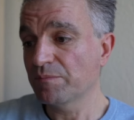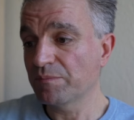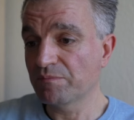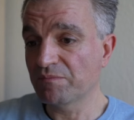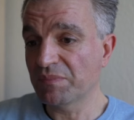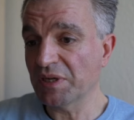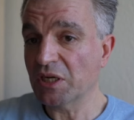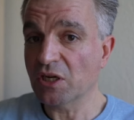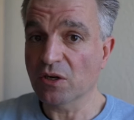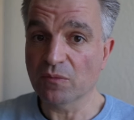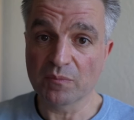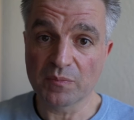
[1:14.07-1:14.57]

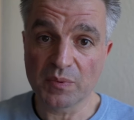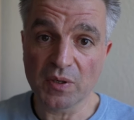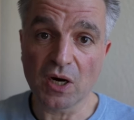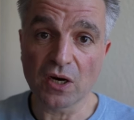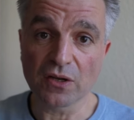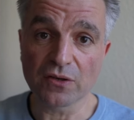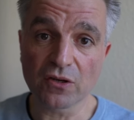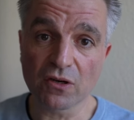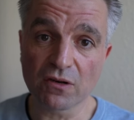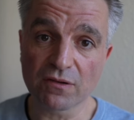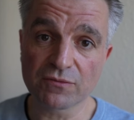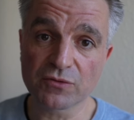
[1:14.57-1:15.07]
become
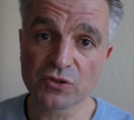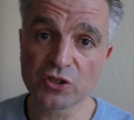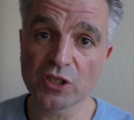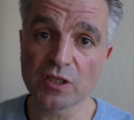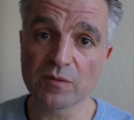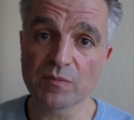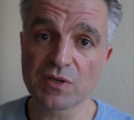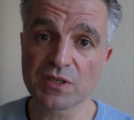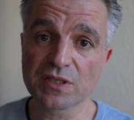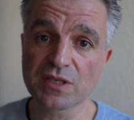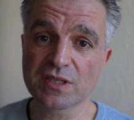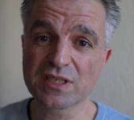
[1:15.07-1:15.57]
part of
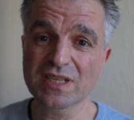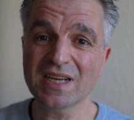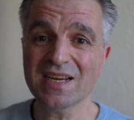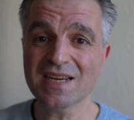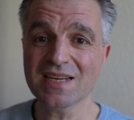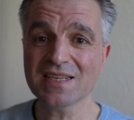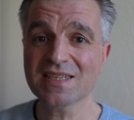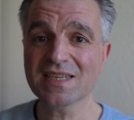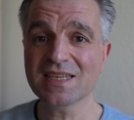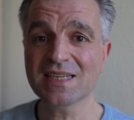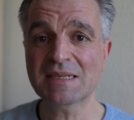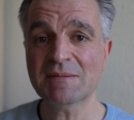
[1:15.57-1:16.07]
German
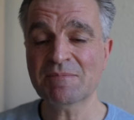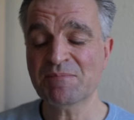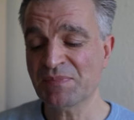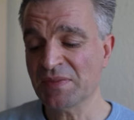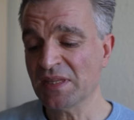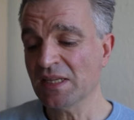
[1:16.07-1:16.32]
society.